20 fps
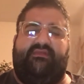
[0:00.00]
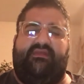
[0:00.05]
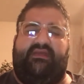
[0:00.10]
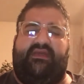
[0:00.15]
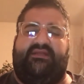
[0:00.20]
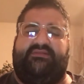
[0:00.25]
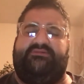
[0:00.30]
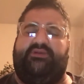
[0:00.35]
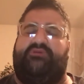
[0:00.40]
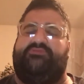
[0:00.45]

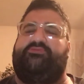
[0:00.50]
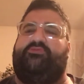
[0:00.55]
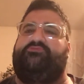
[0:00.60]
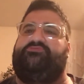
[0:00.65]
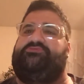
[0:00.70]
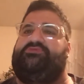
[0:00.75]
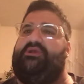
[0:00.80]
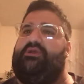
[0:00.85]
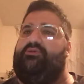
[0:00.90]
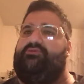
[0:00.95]
it's also
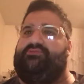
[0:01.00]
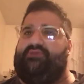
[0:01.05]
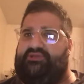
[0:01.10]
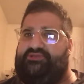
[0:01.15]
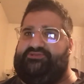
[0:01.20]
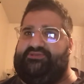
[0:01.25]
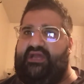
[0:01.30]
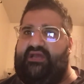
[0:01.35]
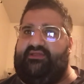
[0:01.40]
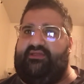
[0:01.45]
Gio
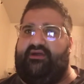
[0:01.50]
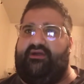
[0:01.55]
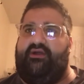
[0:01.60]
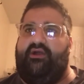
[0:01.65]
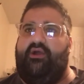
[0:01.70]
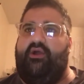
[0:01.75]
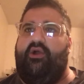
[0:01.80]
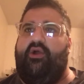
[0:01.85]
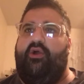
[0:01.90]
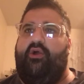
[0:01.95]
Urshela,
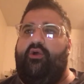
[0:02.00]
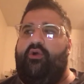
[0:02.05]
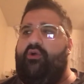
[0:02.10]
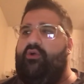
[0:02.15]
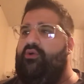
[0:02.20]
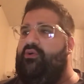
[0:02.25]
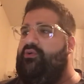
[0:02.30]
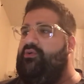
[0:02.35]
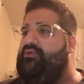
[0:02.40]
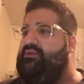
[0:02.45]

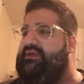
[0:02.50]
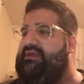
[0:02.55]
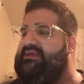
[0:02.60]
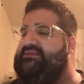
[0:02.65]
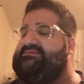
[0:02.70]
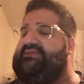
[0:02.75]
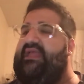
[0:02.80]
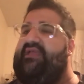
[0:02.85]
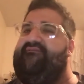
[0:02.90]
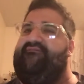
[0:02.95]
who
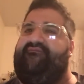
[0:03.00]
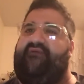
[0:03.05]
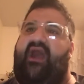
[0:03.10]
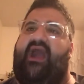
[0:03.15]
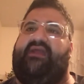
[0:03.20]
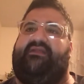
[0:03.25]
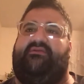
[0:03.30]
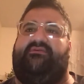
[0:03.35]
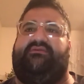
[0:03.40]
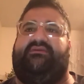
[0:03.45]
is a
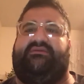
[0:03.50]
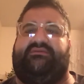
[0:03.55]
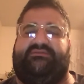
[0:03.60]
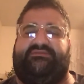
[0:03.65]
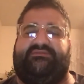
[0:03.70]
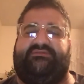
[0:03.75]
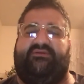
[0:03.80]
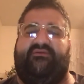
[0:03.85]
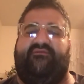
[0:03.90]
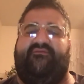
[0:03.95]

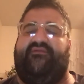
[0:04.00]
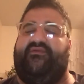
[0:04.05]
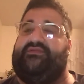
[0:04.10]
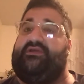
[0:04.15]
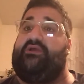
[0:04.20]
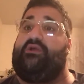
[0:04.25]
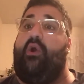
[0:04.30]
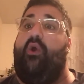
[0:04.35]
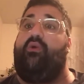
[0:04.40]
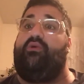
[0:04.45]
finalist for
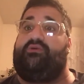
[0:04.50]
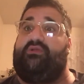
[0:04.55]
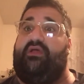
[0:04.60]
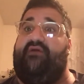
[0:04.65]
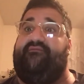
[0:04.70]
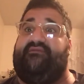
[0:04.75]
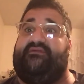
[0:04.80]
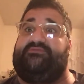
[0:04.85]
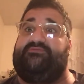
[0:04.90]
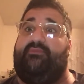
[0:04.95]
the gold
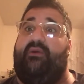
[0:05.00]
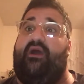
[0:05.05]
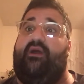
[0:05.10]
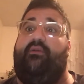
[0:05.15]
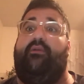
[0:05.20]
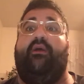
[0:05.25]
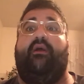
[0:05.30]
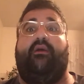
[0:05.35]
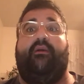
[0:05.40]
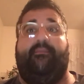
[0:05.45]
glove as
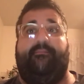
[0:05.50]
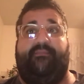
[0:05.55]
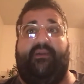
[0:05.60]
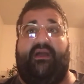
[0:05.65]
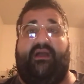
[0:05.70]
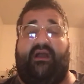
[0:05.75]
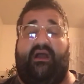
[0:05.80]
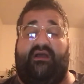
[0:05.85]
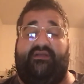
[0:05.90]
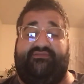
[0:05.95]
well,
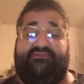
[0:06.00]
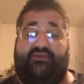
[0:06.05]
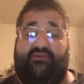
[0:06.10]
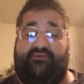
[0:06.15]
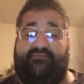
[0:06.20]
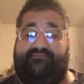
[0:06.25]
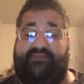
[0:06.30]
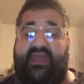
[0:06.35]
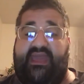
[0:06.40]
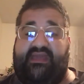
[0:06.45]
but on
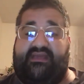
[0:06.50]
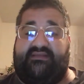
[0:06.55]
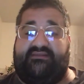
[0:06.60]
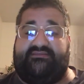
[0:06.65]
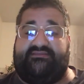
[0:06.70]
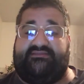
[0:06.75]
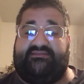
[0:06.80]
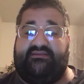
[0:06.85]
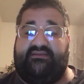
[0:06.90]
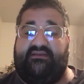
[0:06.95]
third
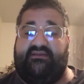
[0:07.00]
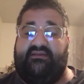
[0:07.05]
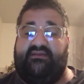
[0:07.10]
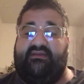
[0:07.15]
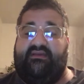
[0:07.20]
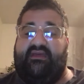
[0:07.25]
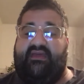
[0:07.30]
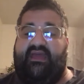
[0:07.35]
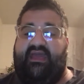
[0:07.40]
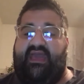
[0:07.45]
base.
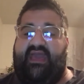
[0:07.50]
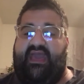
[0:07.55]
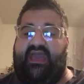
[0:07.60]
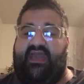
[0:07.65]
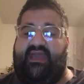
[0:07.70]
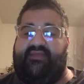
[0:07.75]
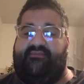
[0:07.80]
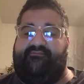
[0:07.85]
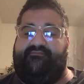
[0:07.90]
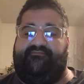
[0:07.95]

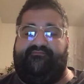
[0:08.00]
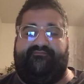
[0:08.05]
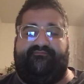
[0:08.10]
And